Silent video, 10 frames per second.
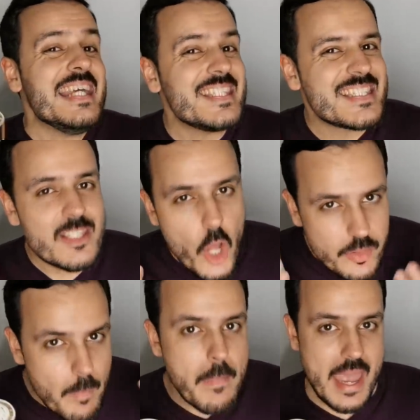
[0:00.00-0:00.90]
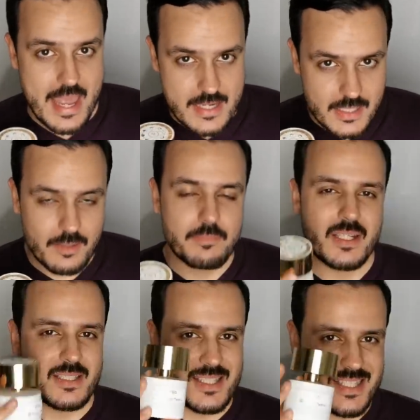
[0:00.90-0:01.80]
It's not bad
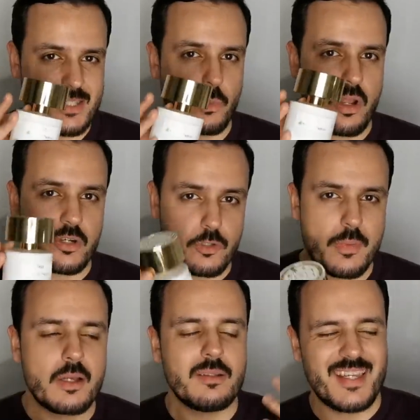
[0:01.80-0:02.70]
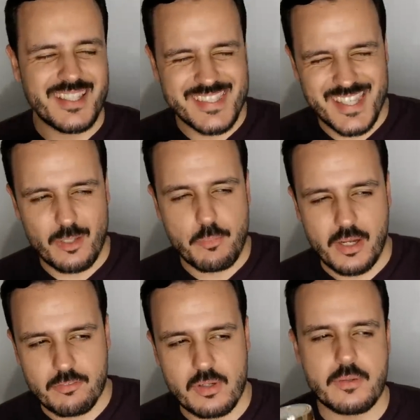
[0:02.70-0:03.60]
because this is a 100 ml extrait de
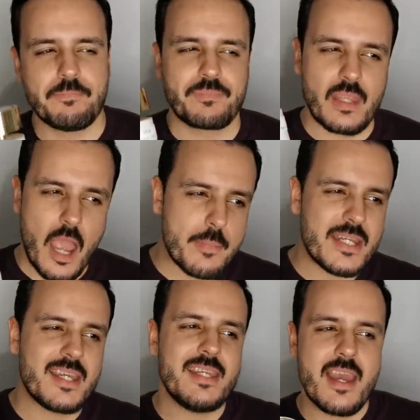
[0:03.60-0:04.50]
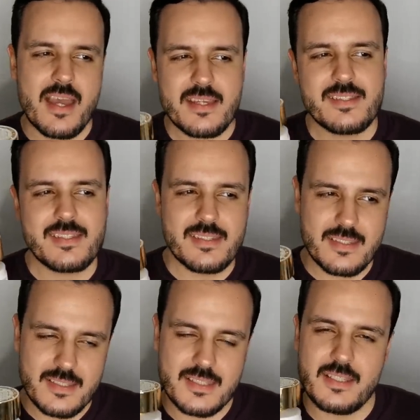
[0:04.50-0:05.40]
parfum. I mean, yeah, it's
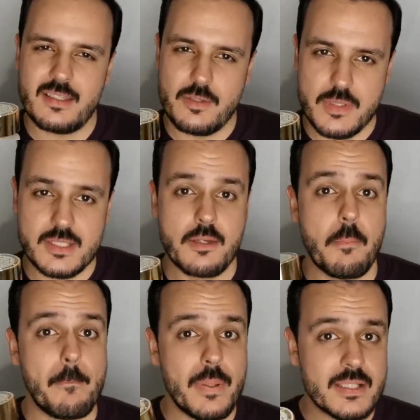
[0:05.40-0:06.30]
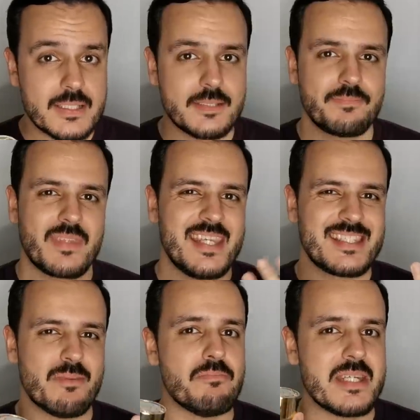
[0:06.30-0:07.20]
it's in the limit, but
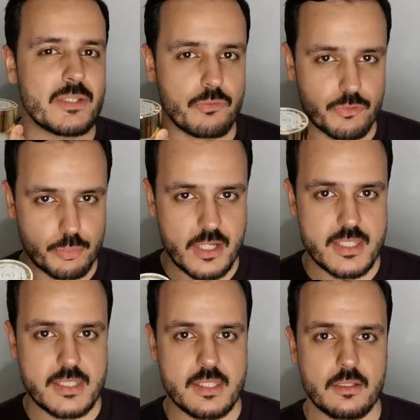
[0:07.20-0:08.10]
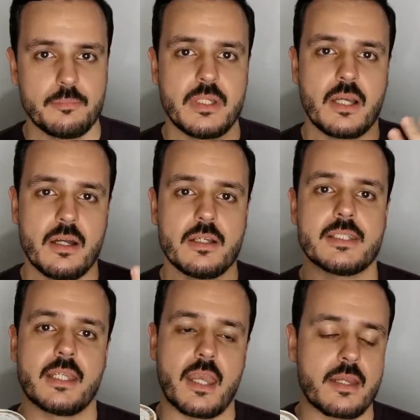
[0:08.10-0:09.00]
it's a bit overpriced still
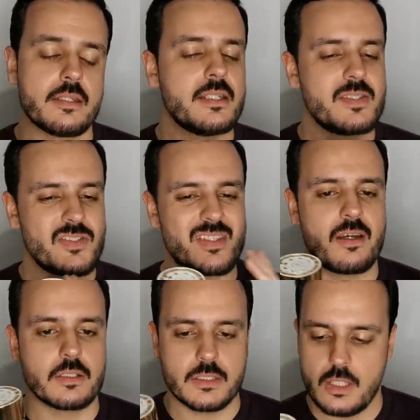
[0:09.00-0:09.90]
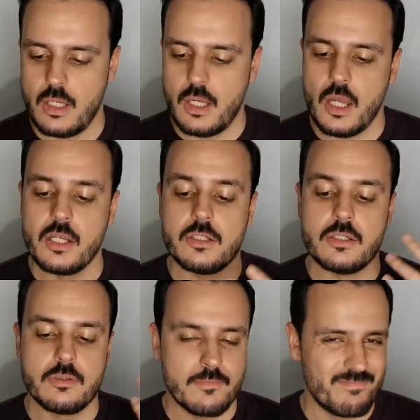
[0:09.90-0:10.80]
because again, it's not
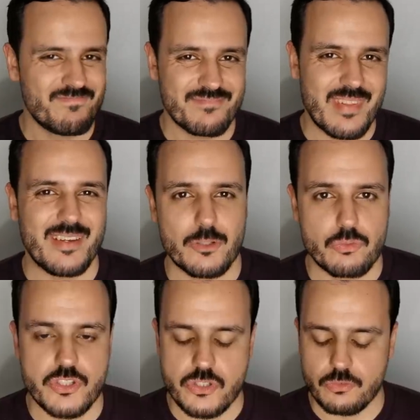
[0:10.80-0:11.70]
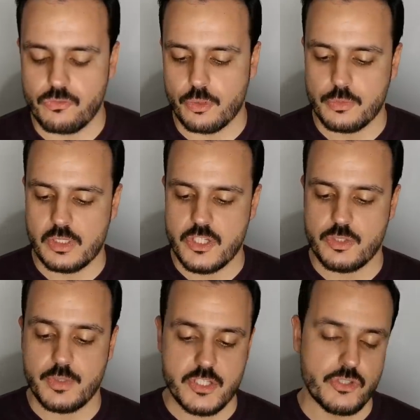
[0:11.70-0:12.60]
an an original
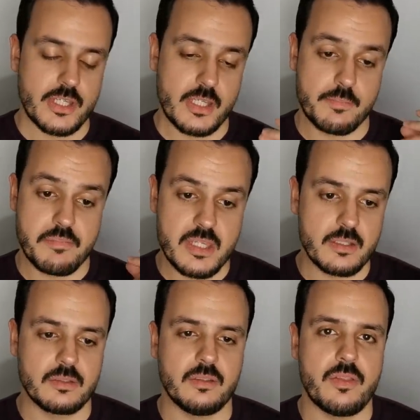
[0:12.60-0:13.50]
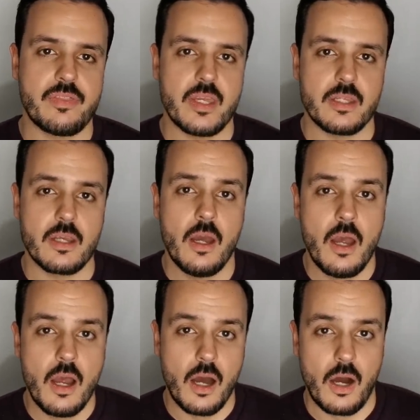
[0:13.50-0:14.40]
formulation because you can immediately think
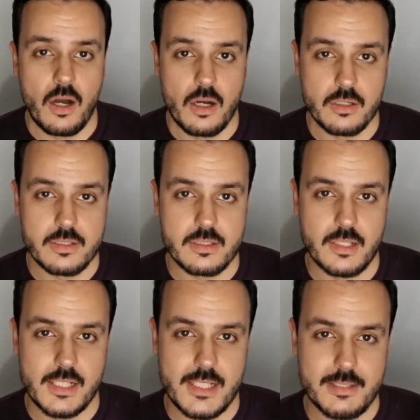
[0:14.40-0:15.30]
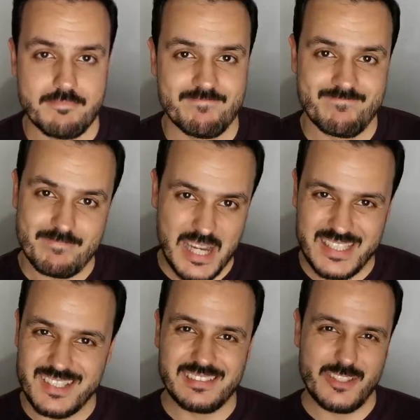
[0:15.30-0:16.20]
on um, by
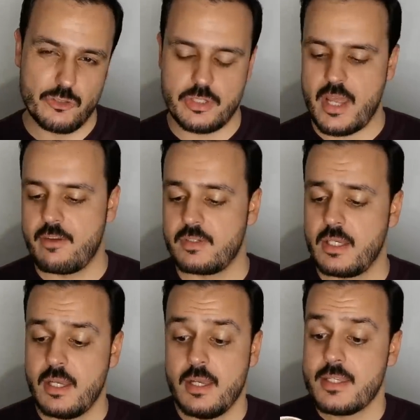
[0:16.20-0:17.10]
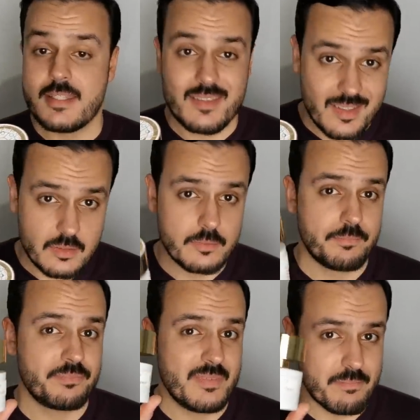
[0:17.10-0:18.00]
Kilian Street Heaven. Still
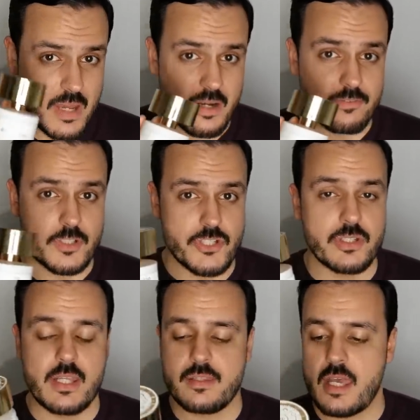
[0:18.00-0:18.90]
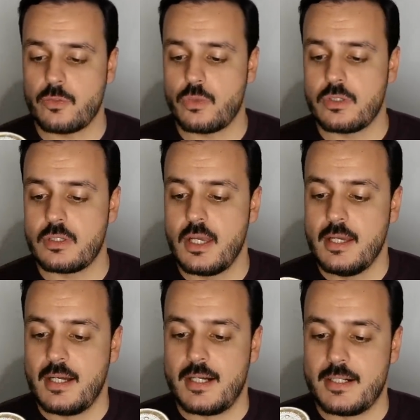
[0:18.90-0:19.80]
better version than that one.
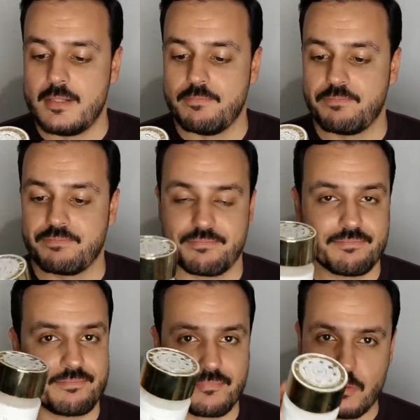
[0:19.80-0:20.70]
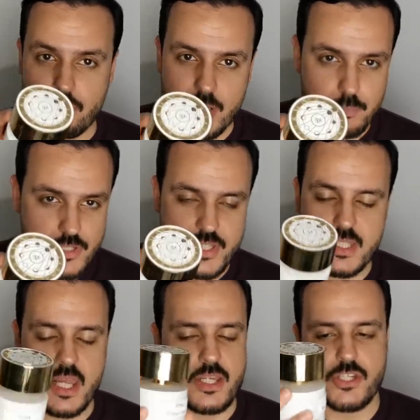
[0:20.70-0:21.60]
Um, great
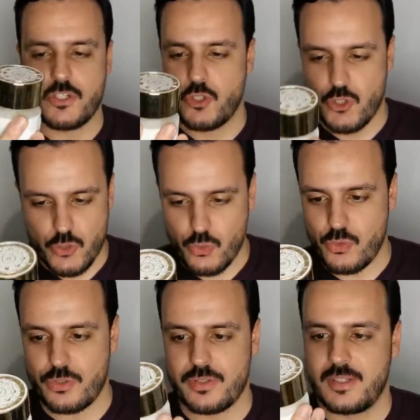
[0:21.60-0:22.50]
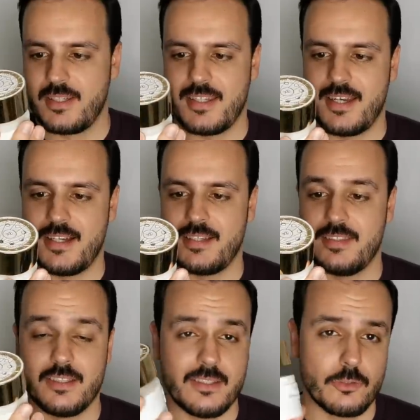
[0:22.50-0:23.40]
presentation, sure. Uh,
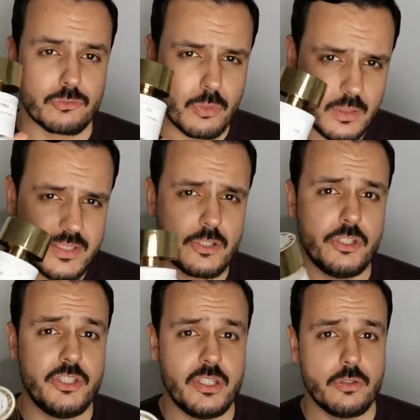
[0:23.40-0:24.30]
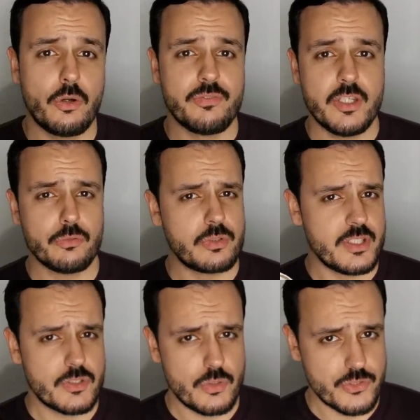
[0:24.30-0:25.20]
the quality of the, of the,
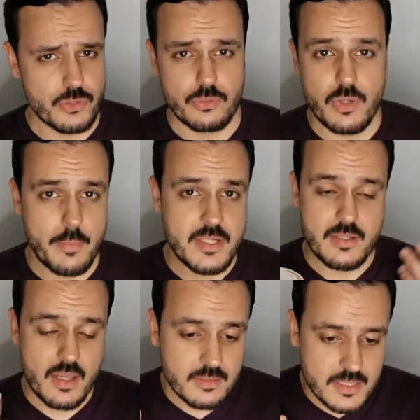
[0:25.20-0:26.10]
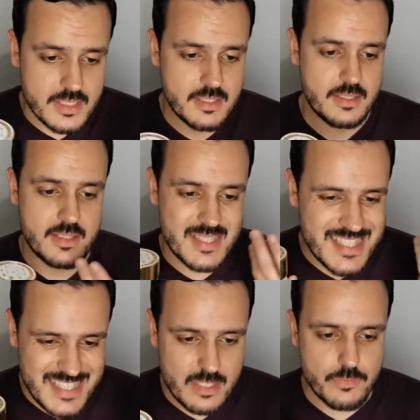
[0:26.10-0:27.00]
ingredients also, I mean, at least
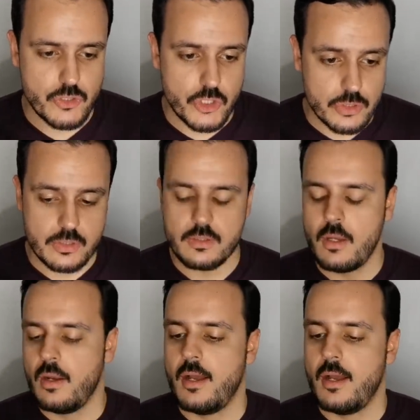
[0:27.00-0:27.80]
seems good.